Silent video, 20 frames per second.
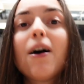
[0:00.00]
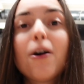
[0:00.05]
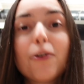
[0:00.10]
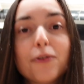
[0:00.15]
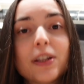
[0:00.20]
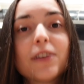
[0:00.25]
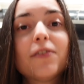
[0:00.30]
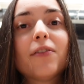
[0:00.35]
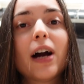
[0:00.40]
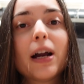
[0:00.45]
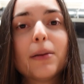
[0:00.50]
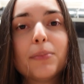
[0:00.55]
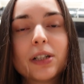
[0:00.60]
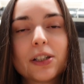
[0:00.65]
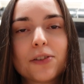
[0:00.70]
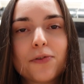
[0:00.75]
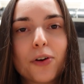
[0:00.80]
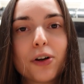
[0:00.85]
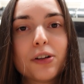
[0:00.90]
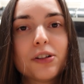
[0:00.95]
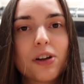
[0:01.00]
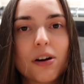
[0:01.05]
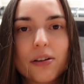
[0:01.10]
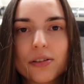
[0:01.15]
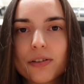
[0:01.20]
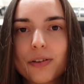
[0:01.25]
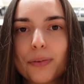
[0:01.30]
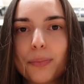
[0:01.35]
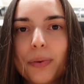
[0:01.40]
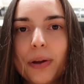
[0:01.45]
of the fibers for
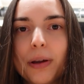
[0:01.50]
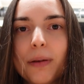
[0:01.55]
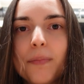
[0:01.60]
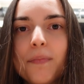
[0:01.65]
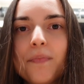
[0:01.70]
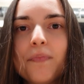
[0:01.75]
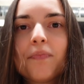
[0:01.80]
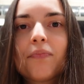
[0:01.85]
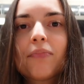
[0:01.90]
endoscopy.